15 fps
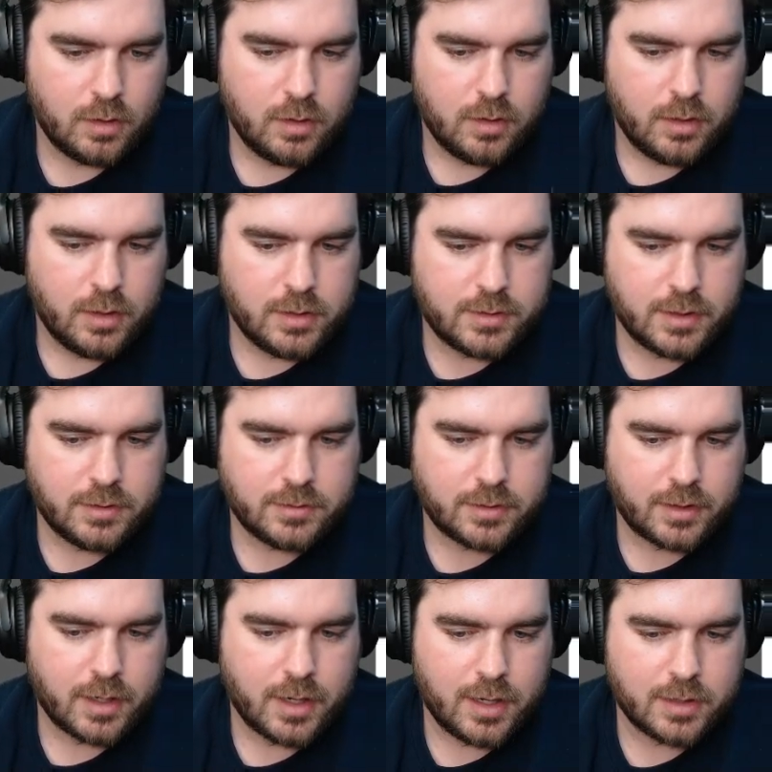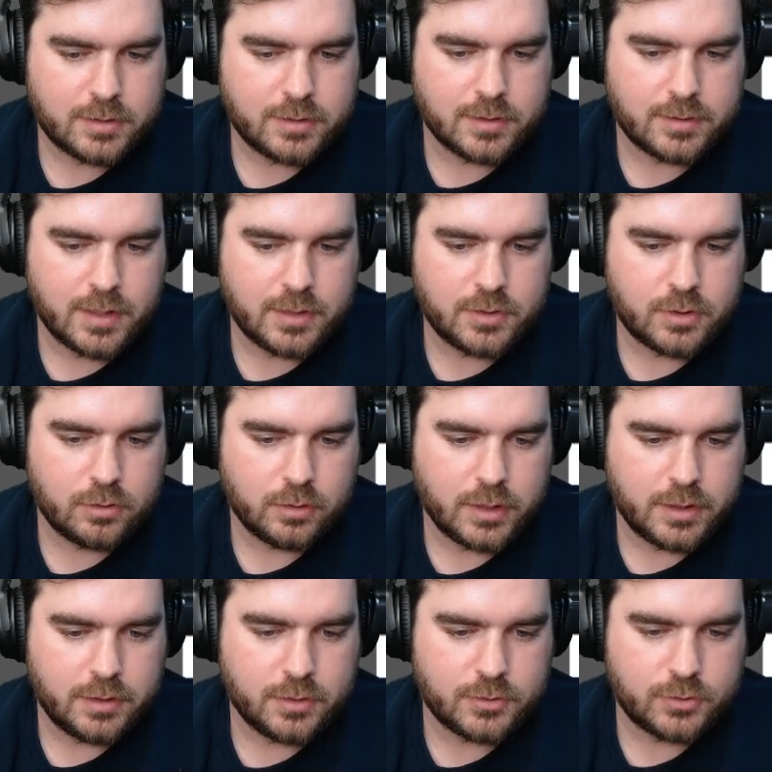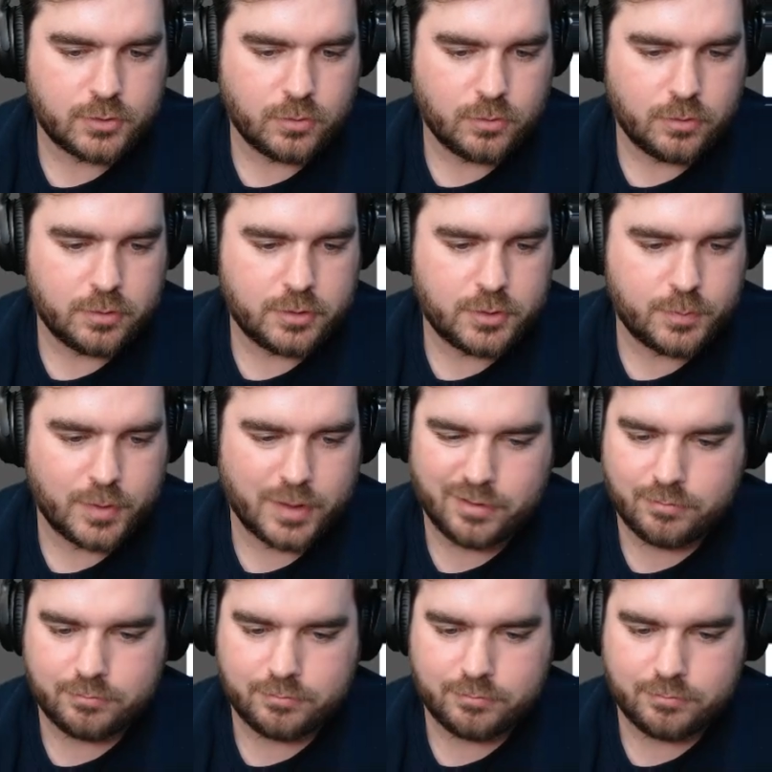It does cast the Sentinel and the swords, but